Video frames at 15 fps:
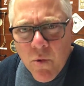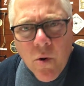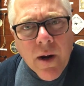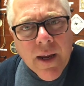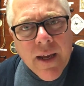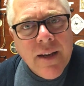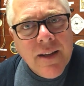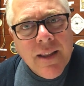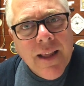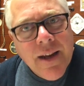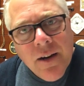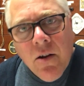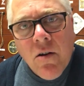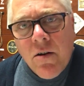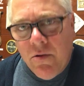more akin to
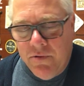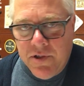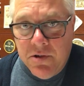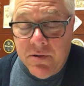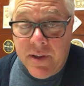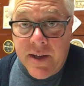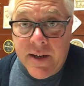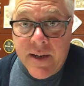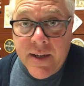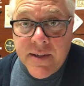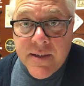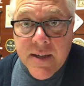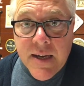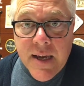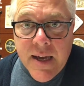Leonardo. Certainly in
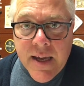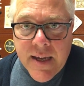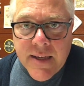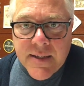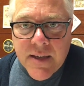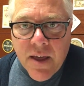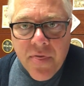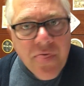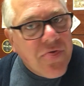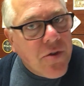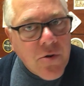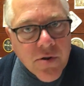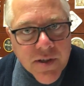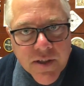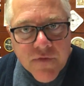his
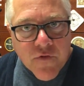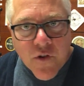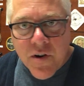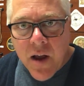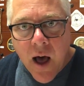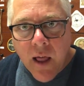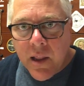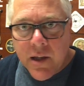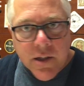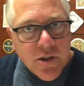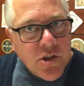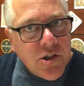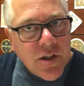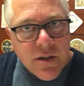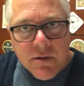thirst for
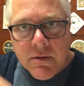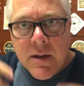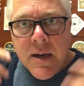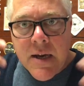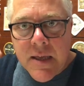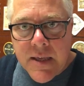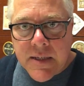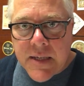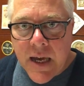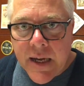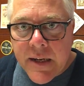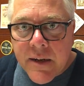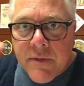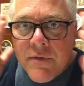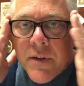knowledge and this
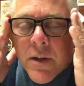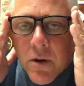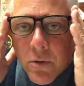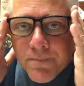kind of